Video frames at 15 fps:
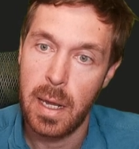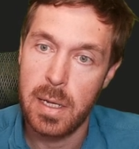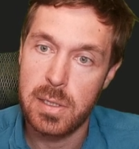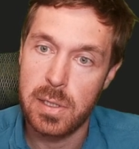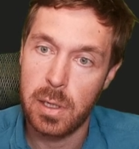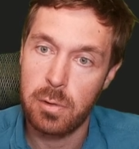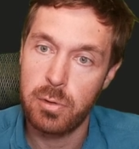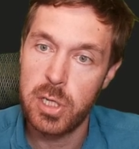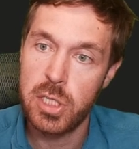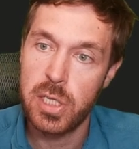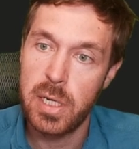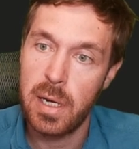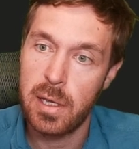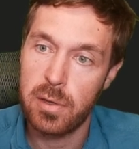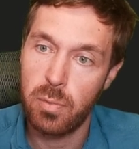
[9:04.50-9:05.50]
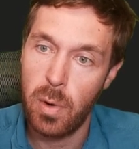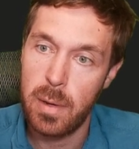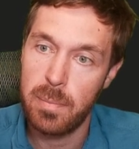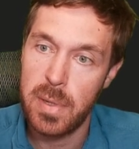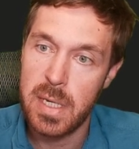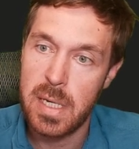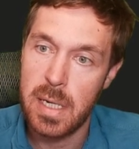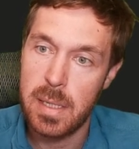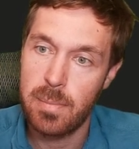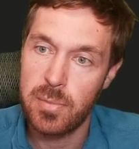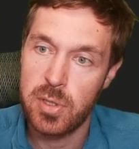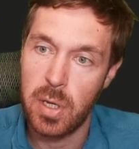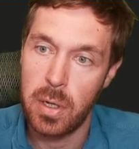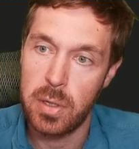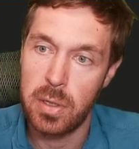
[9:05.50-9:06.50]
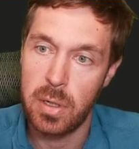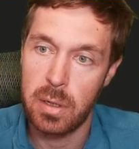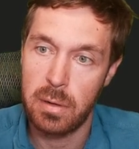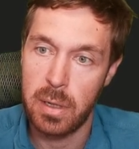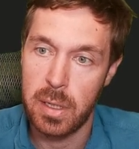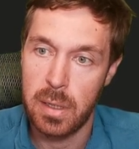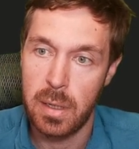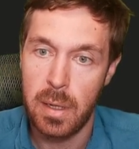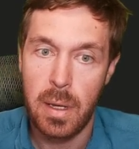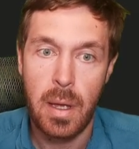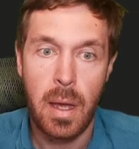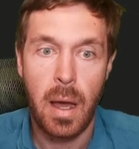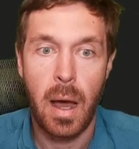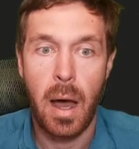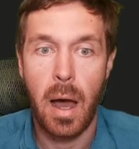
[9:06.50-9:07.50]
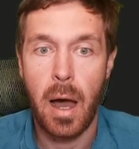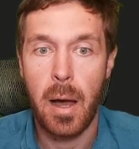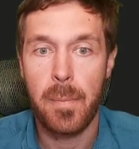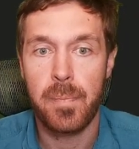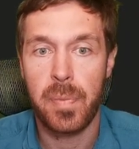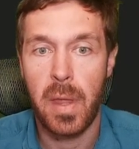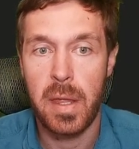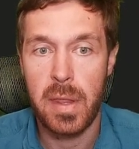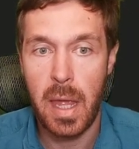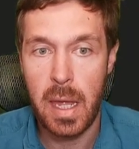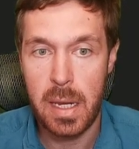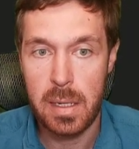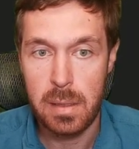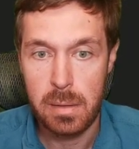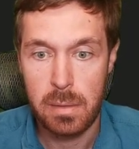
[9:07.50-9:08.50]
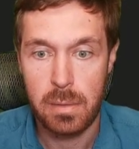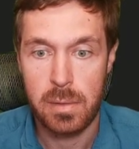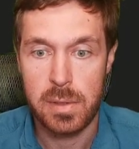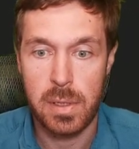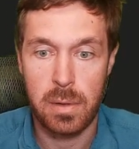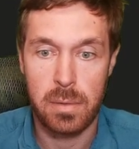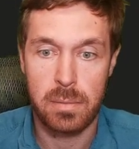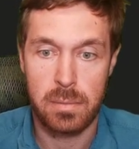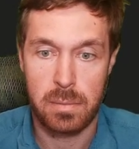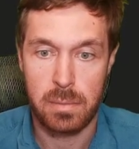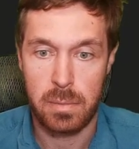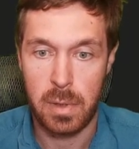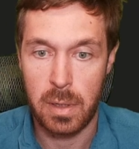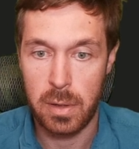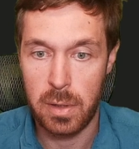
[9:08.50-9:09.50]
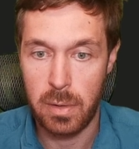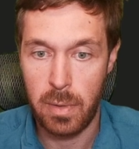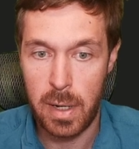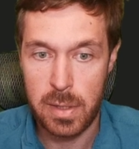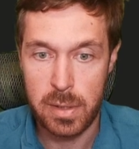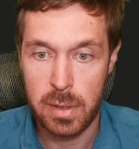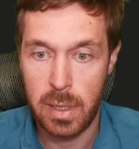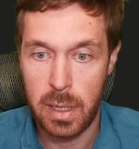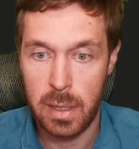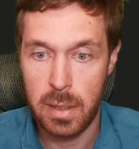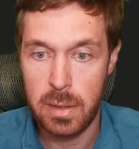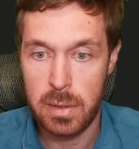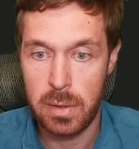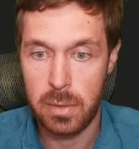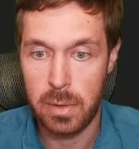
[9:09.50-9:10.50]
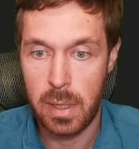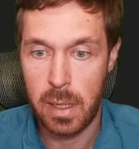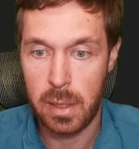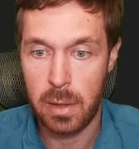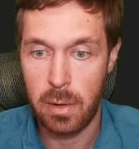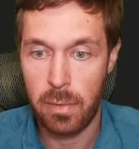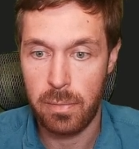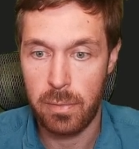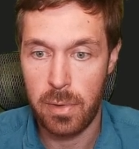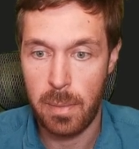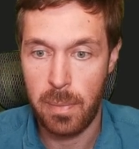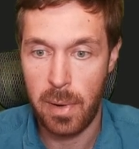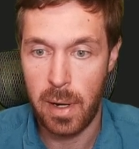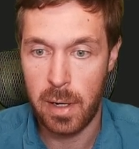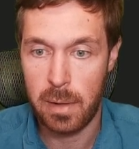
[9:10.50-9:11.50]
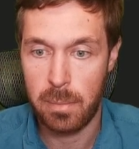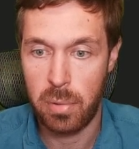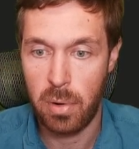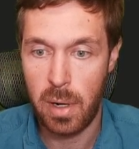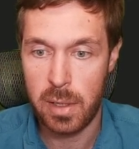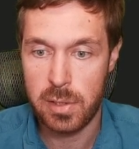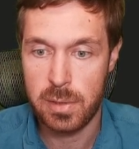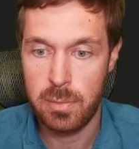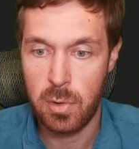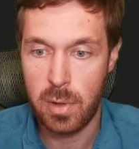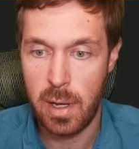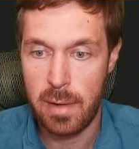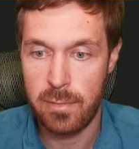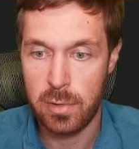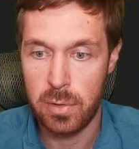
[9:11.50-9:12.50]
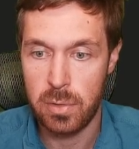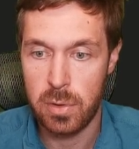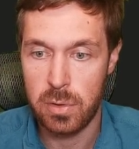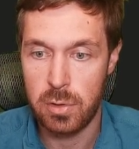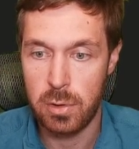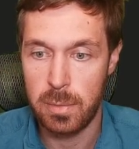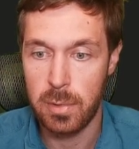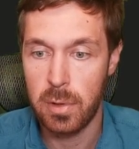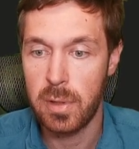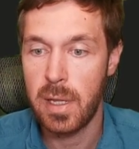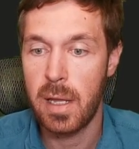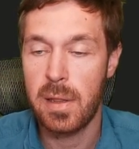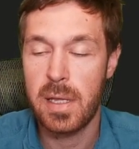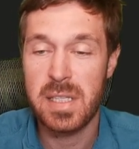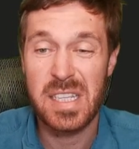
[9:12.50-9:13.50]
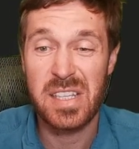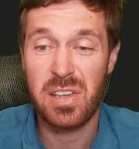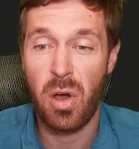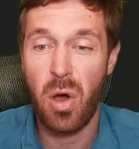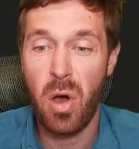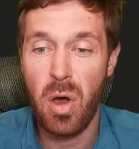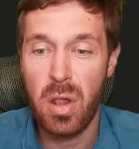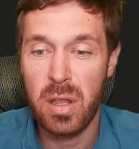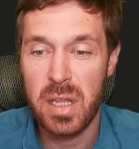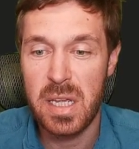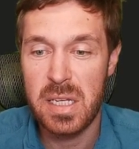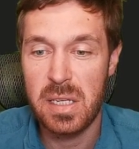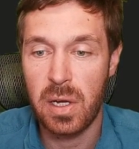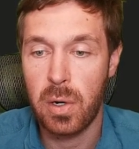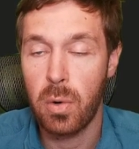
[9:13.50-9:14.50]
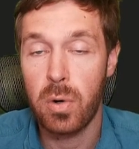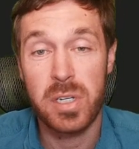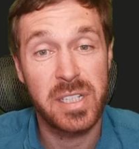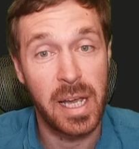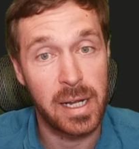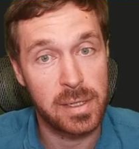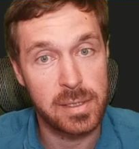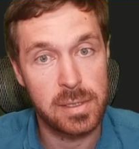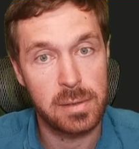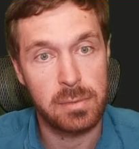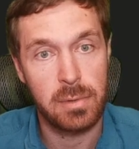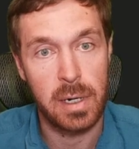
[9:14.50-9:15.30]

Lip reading: and secretion is what becomes urine. And then, so here you enter here, you then go through the proximal convoluted tubule. Now, this is all in the cortex